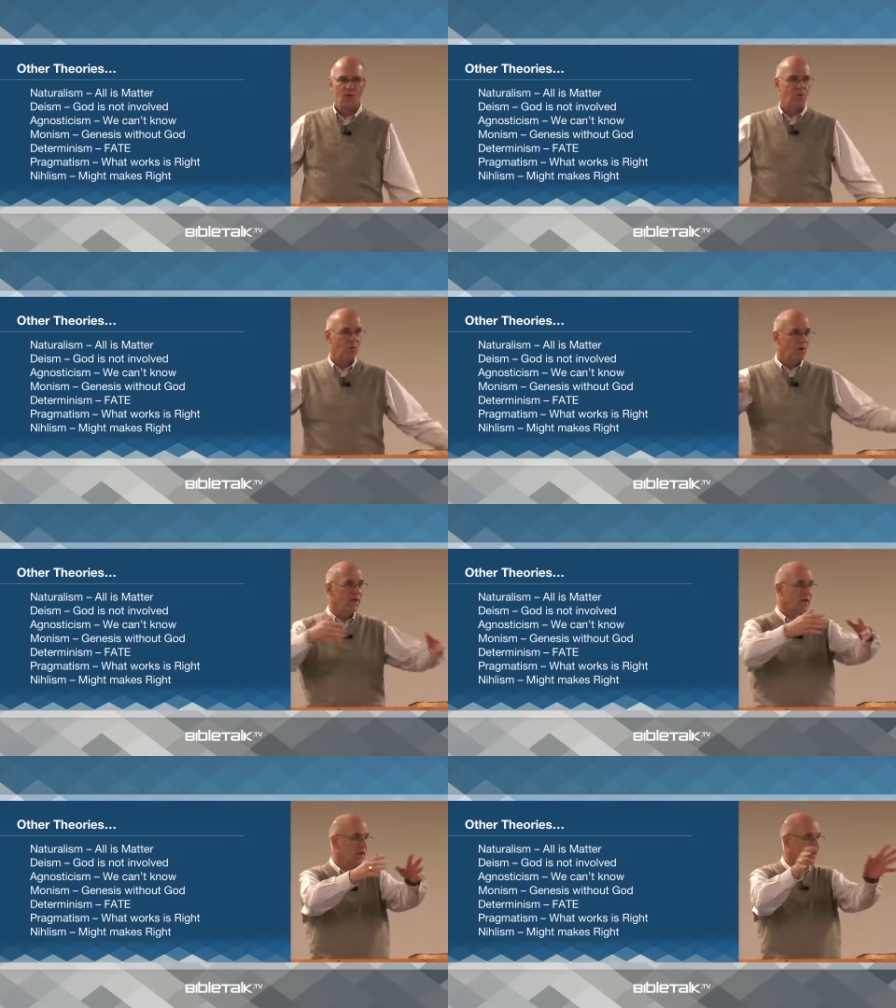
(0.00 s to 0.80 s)

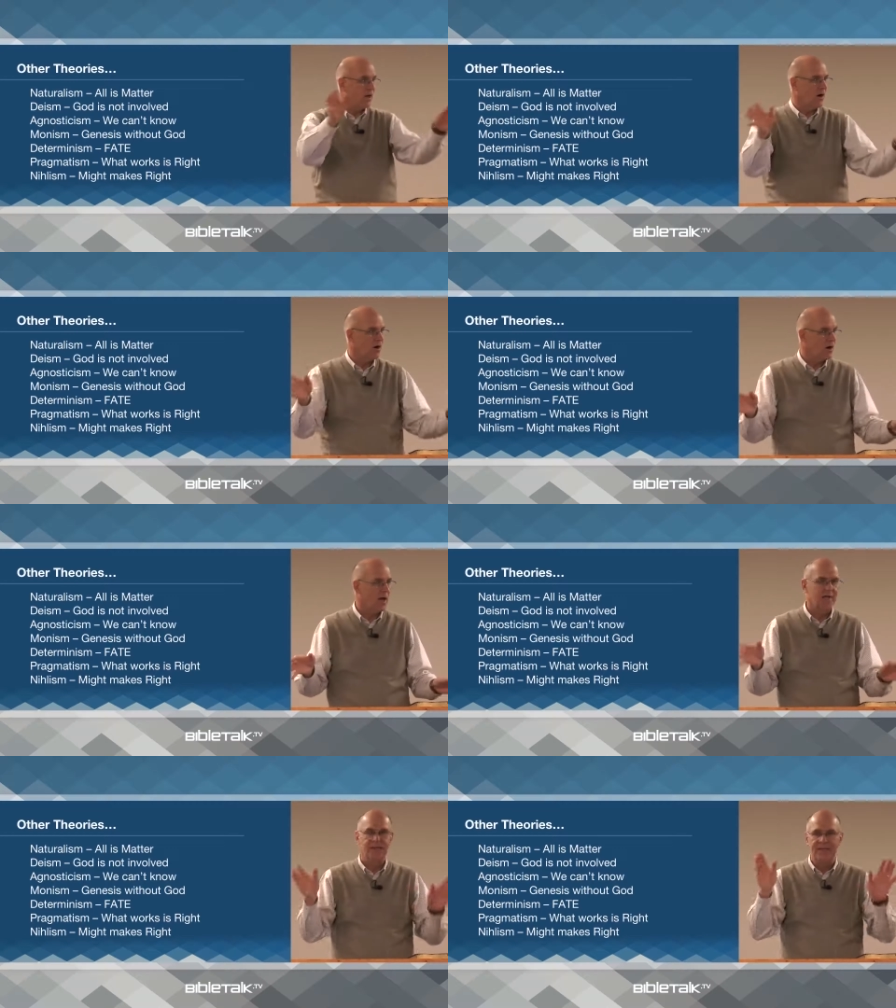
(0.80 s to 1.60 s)
We are
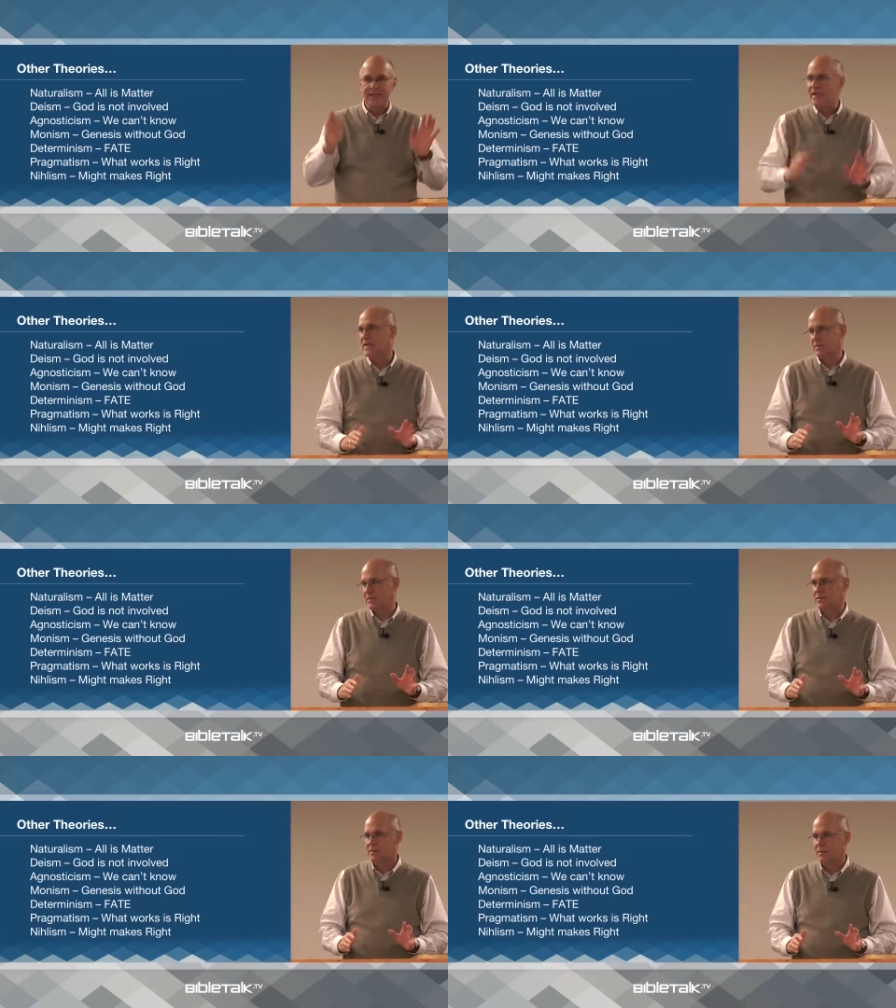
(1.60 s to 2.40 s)
not
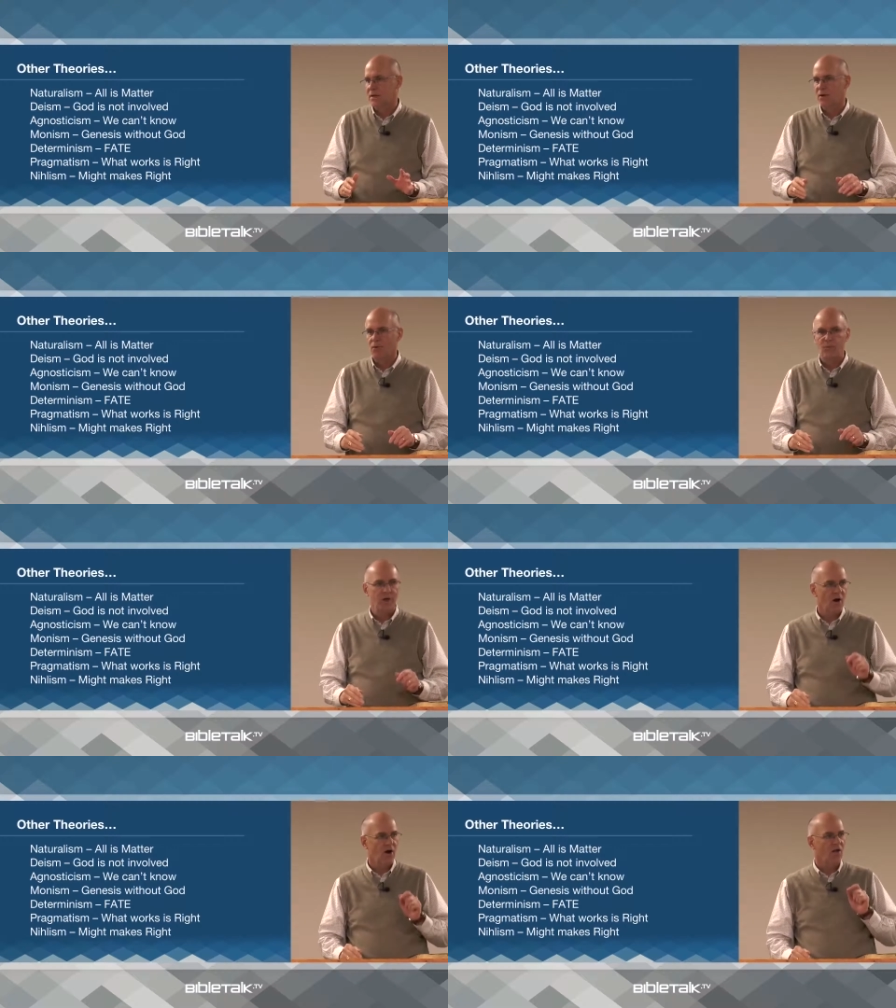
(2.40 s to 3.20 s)
deists.
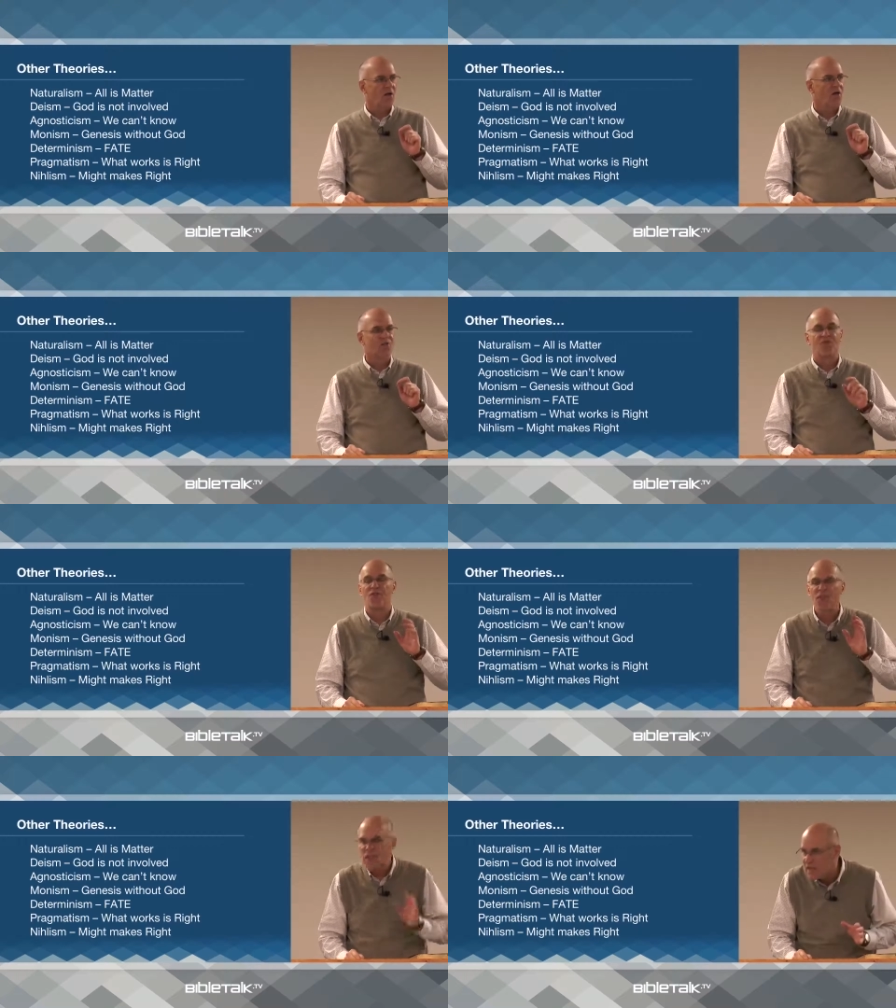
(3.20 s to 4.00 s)
We are
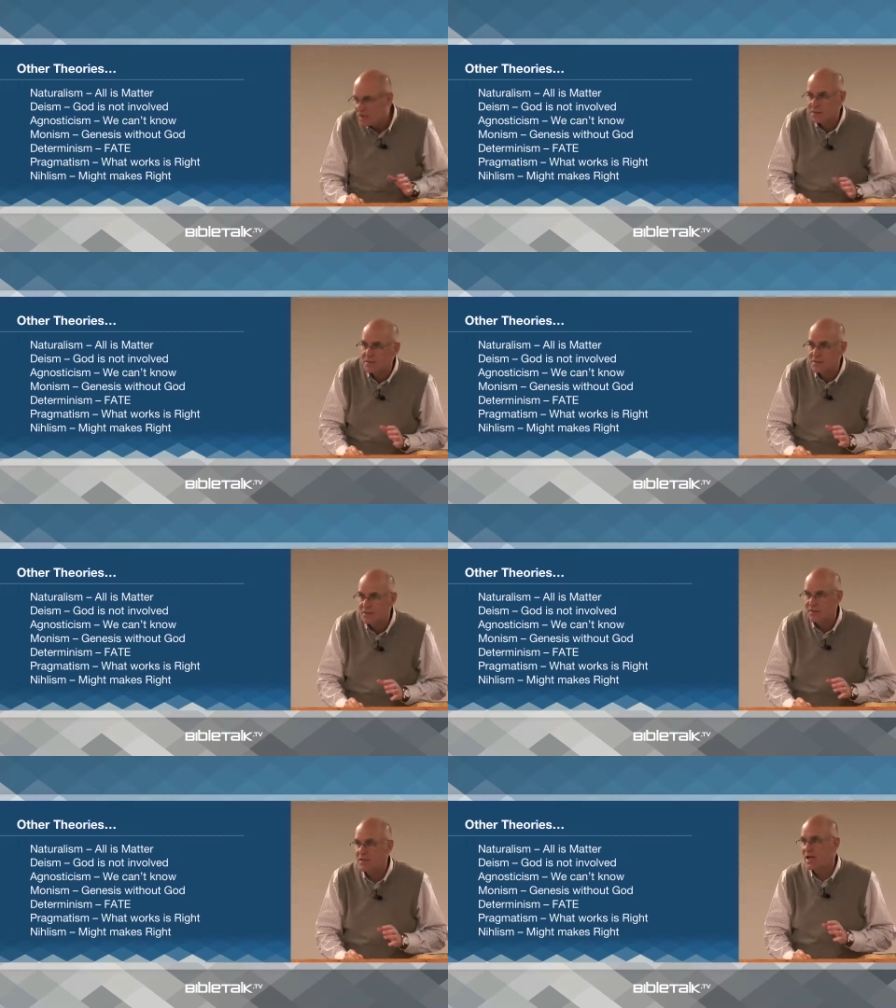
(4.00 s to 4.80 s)

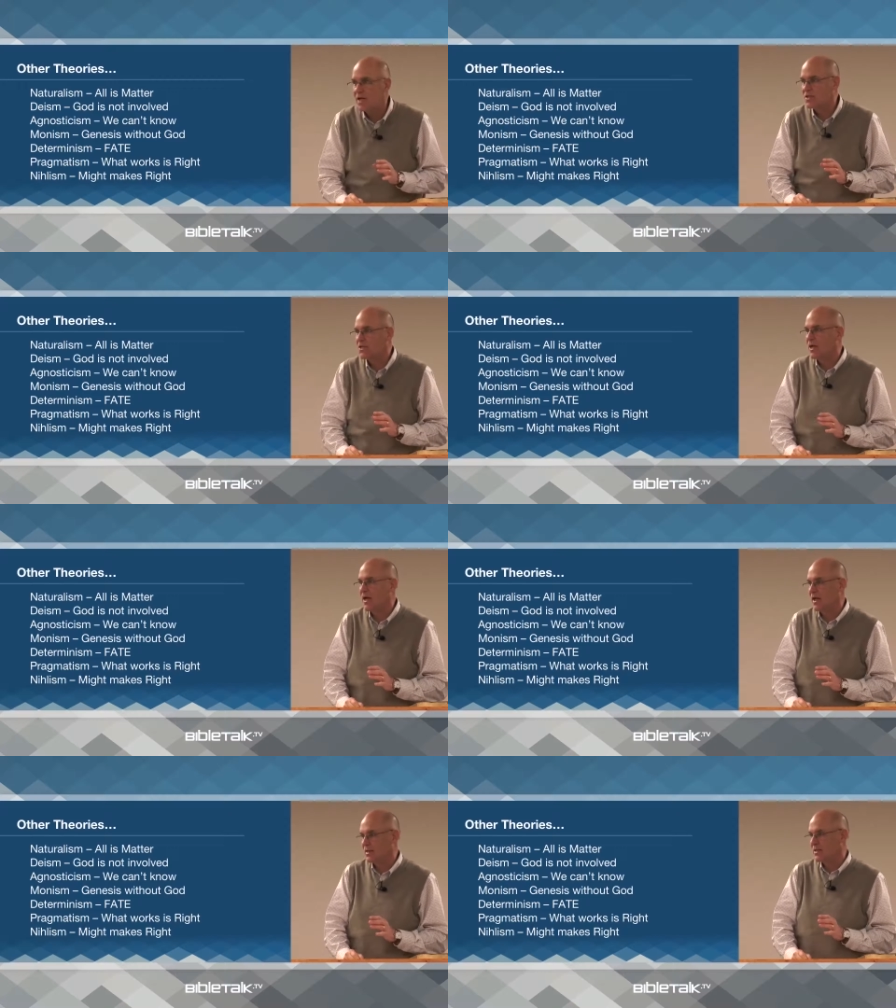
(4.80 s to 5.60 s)
theists,
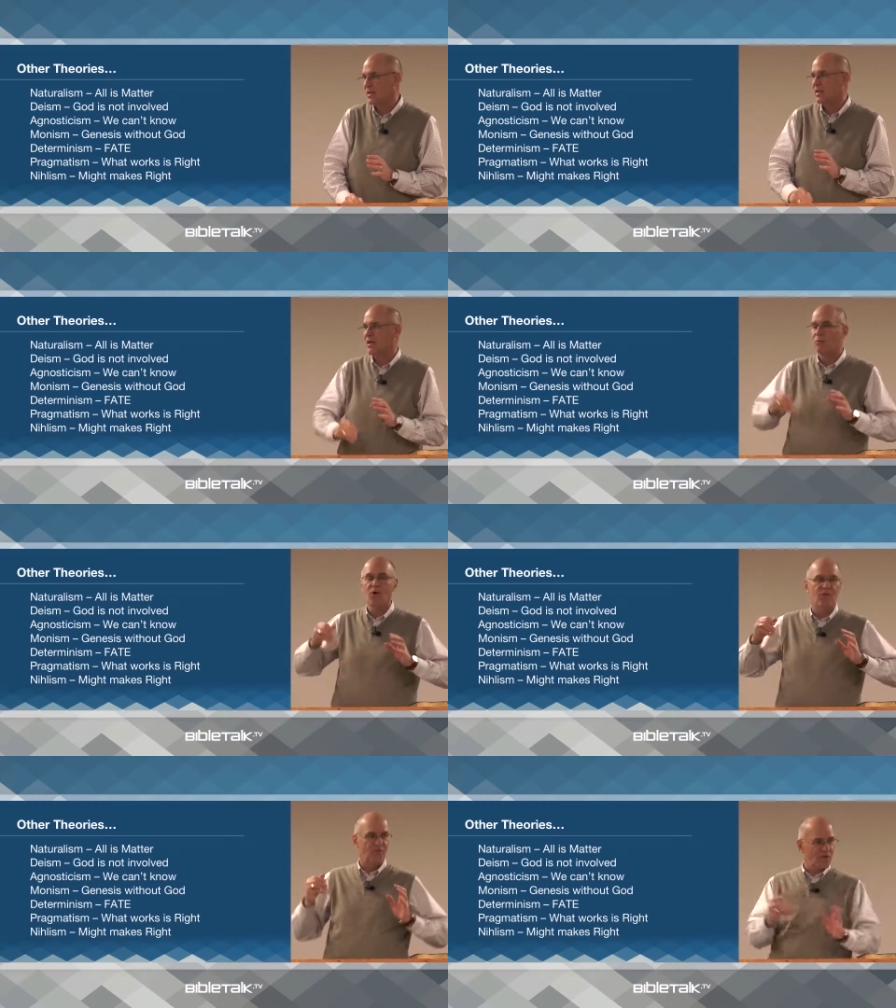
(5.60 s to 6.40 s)
T-H-E-I-S-T.
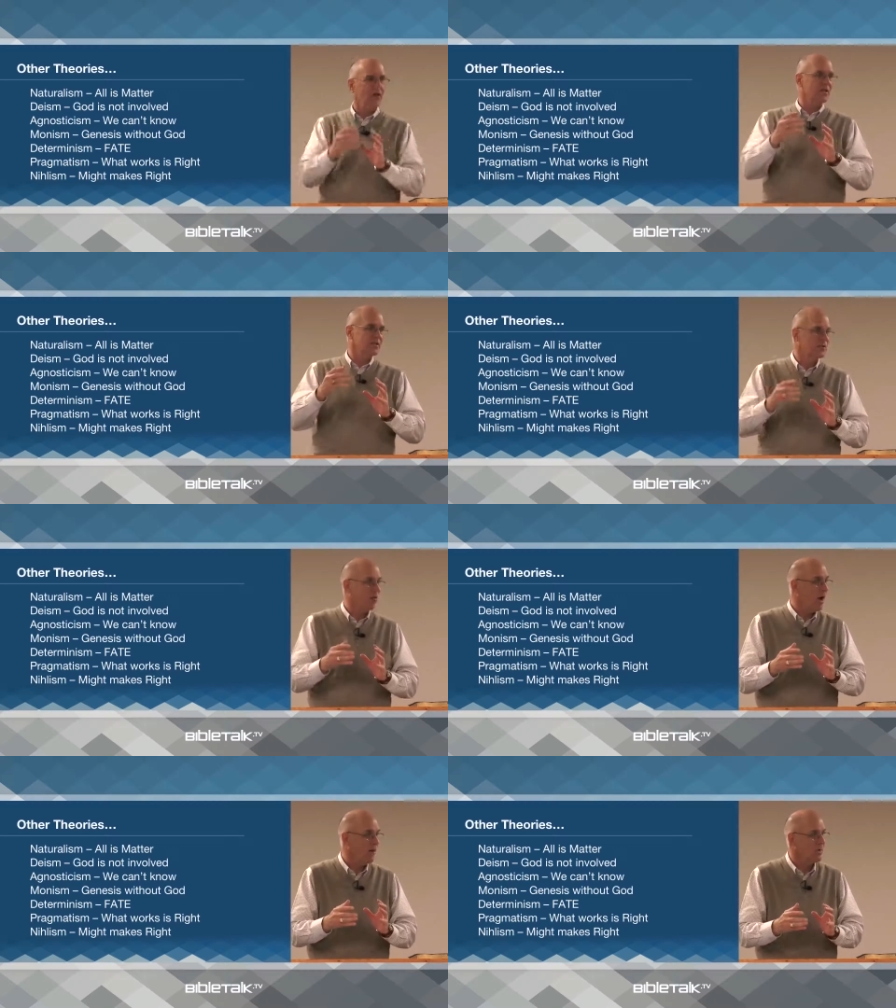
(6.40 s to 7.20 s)
We're theists.
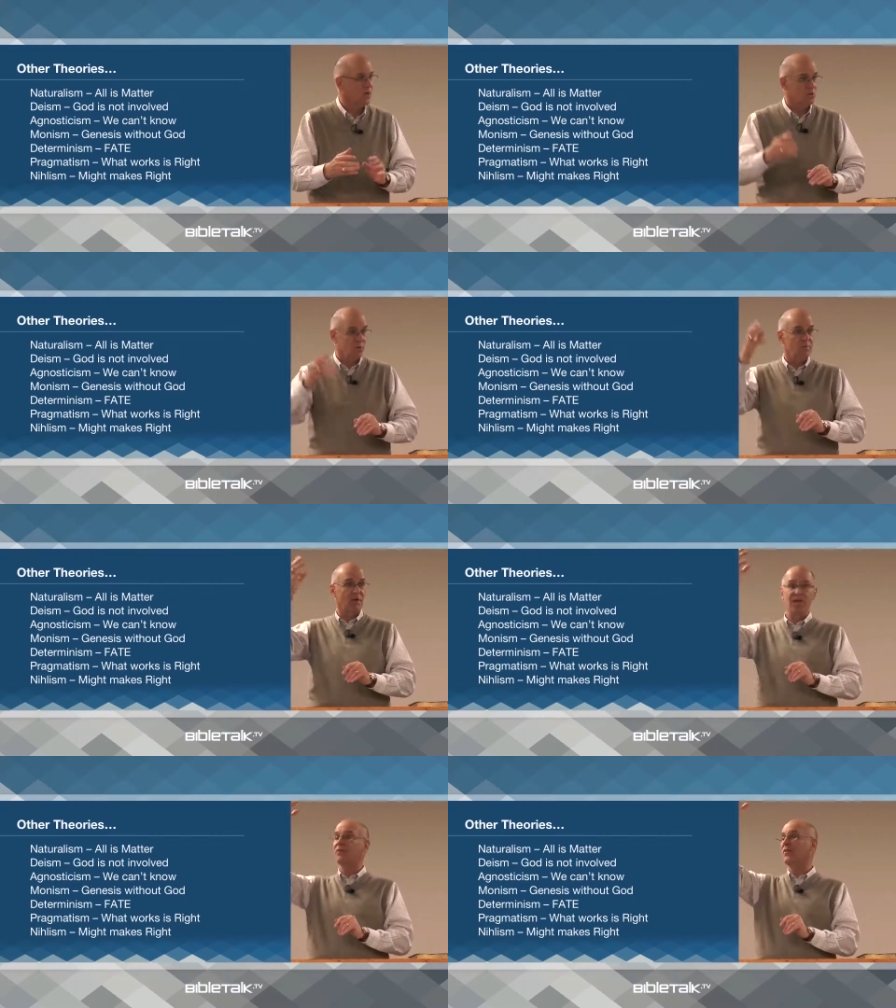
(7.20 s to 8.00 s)
Why? Because we
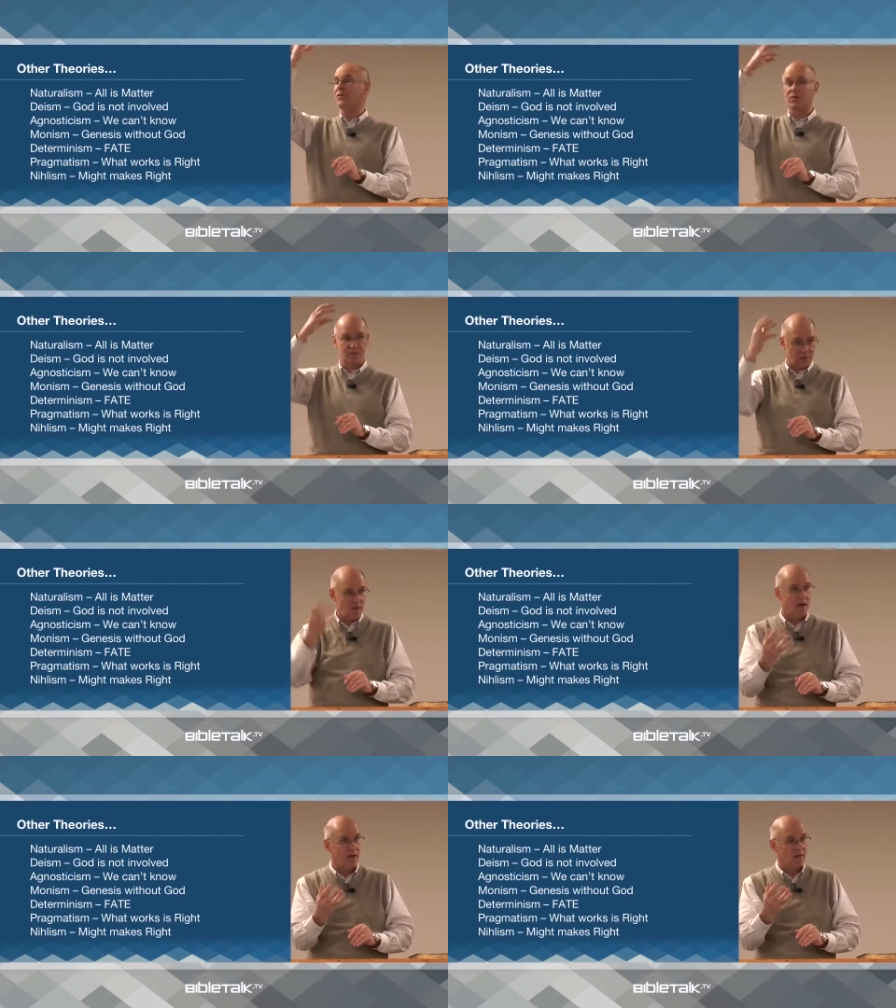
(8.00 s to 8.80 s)
believe that there is a
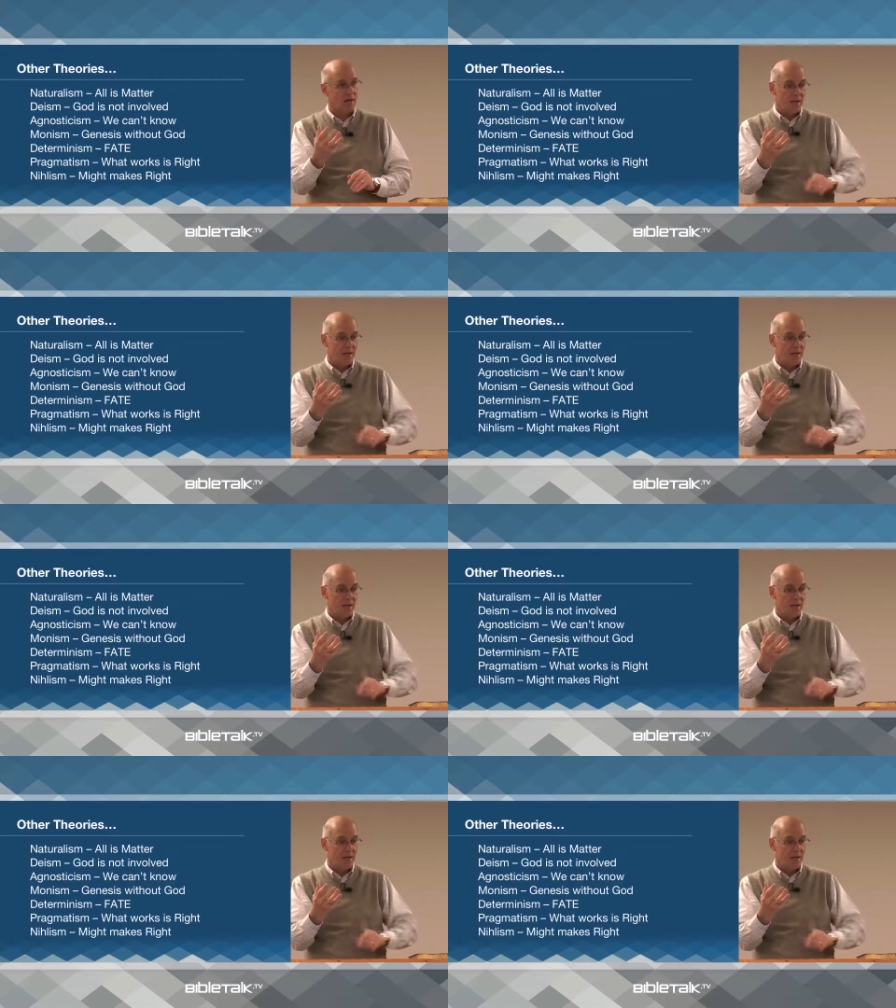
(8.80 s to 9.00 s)
God,